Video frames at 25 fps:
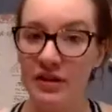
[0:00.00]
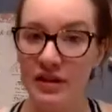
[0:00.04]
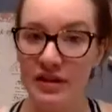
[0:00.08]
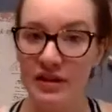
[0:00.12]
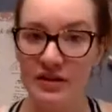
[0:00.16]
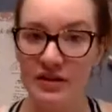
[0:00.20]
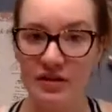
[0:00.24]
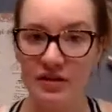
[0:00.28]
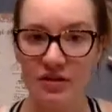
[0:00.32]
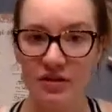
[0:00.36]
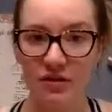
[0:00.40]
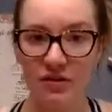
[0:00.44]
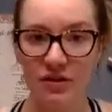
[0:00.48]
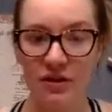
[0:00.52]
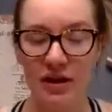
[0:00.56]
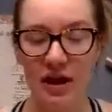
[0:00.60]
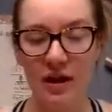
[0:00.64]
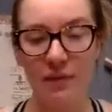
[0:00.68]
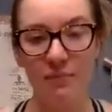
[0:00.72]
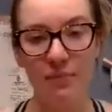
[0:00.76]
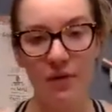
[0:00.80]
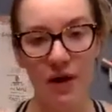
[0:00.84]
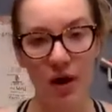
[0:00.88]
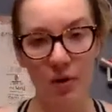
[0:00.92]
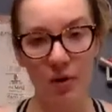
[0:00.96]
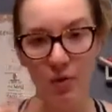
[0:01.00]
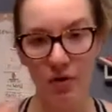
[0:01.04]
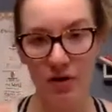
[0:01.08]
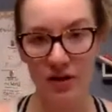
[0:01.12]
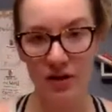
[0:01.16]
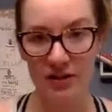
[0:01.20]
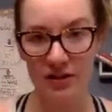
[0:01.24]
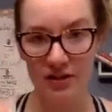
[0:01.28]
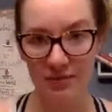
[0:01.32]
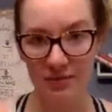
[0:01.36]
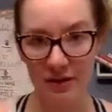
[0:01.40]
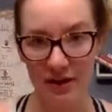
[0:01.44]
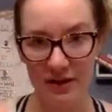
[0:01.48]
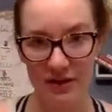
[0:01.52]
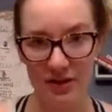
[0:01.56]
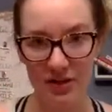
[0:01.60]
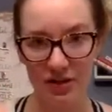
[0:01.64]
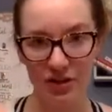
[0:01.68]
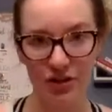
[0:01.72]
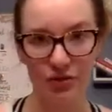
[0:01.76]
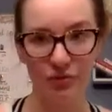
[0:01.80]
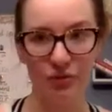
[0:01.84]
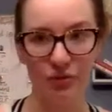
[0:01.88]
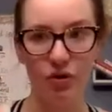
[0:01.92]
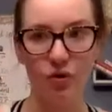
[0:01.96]
things to do today, but I wanted to message
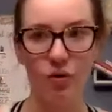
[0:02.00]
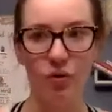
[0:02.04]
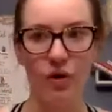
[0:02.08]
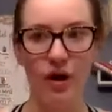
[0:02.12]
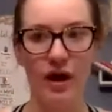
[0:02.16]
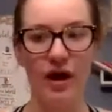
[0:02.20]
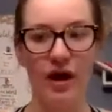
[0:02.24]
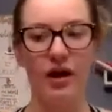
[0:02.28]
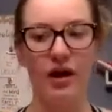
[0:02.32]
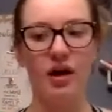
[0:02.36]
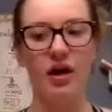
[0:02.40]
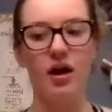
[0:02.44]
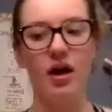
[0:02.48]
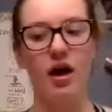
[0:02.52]
you real quick.